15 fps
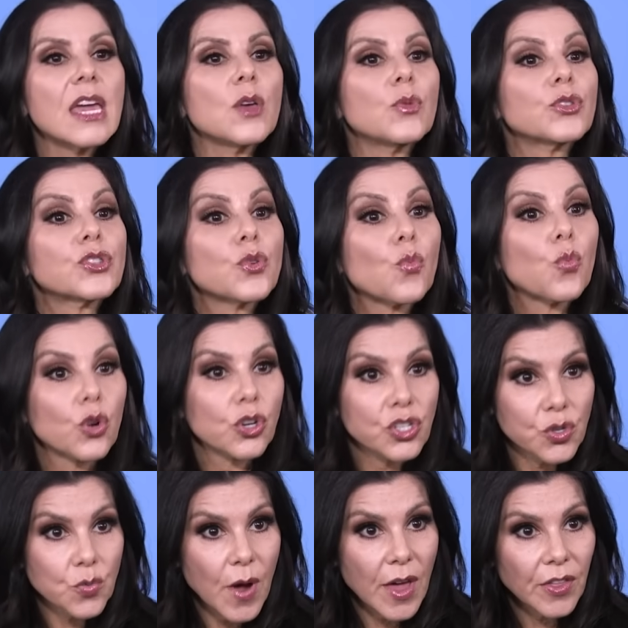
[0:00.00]
It was the
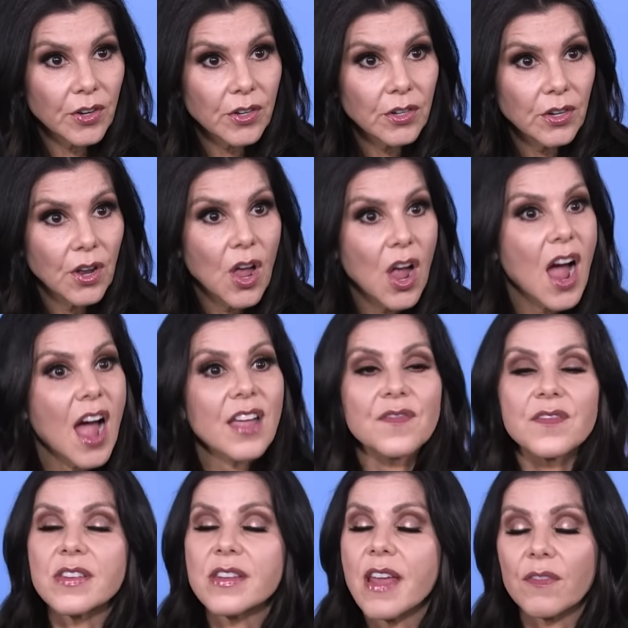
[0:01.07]
worst weather. I've
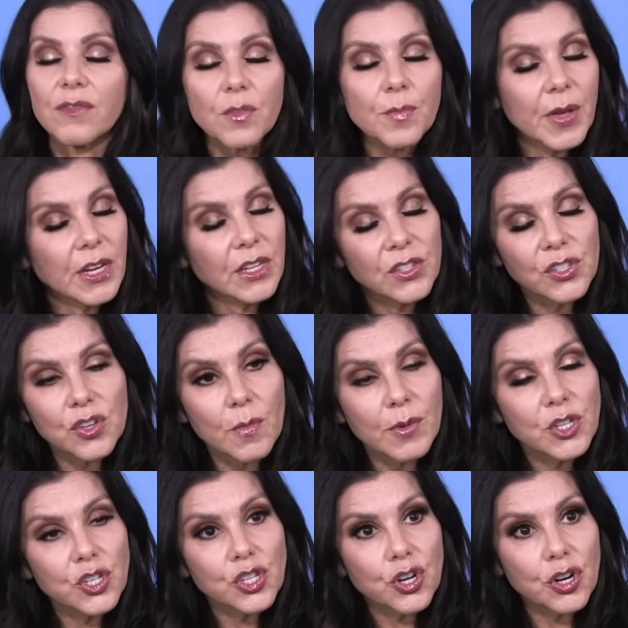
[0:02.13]
never been in so
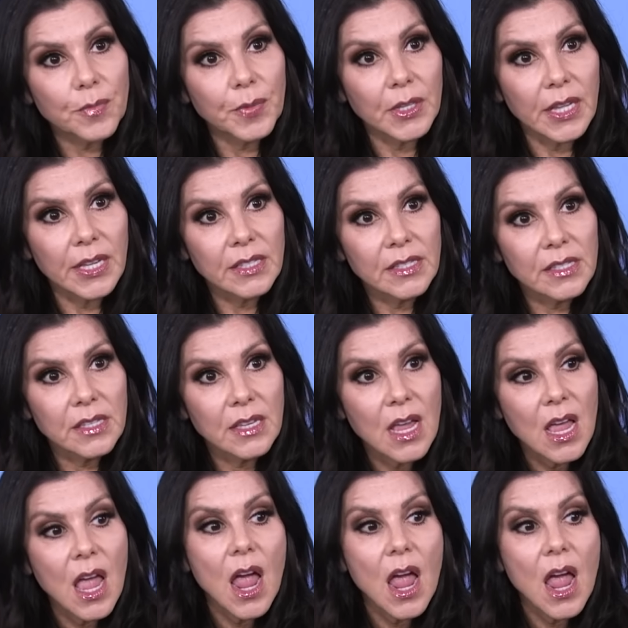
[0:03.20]
much turbulence.